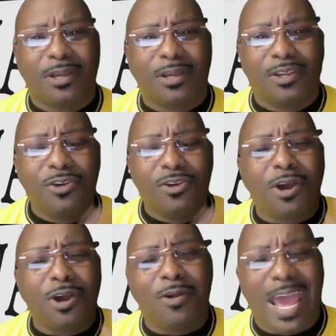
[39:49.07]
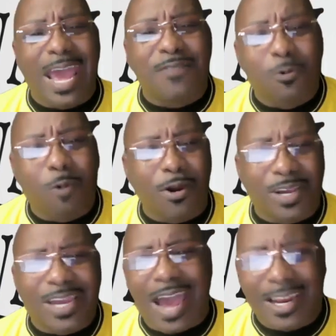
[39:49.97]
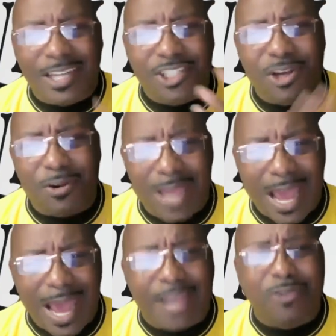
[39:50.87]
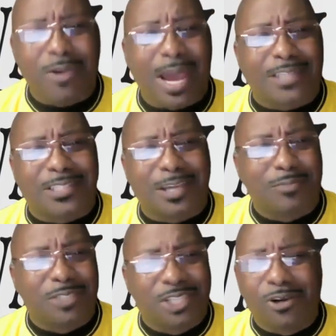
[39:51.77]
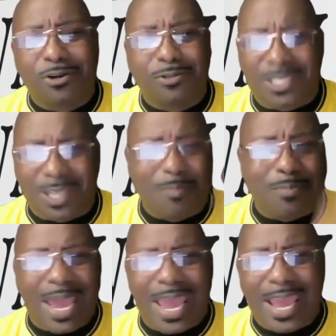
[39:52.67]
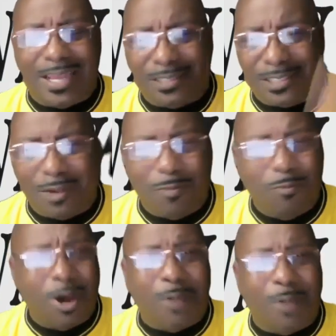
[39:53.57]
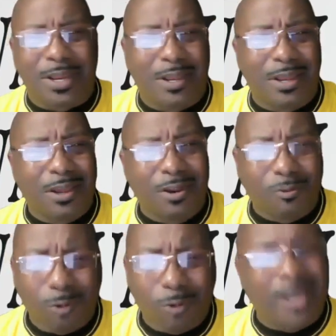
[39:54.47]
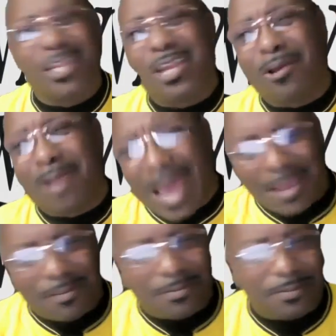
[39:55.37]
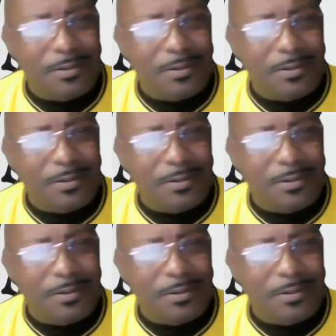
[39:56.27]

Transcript: You don't have the word of God as your guide. You got some dude, some man, some woman running your life.